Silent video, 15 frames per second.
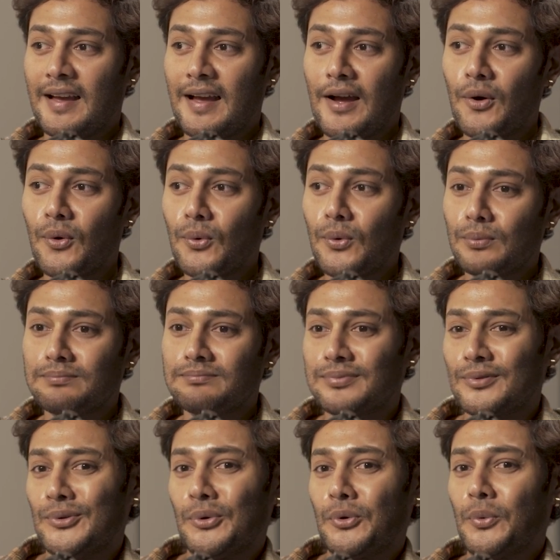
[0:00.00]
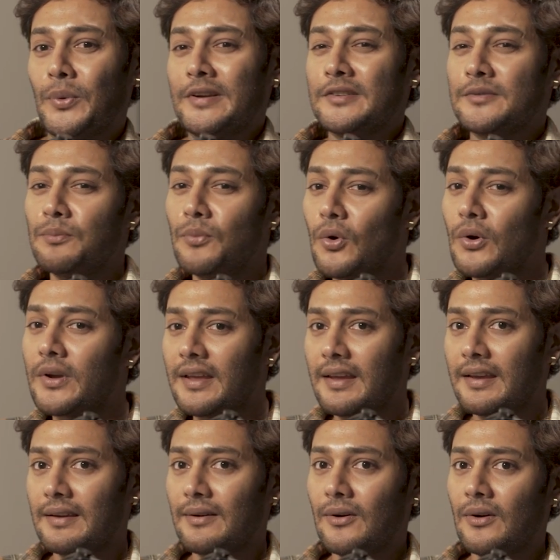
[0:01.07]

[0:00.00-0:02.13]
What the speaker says: how to quit smoking,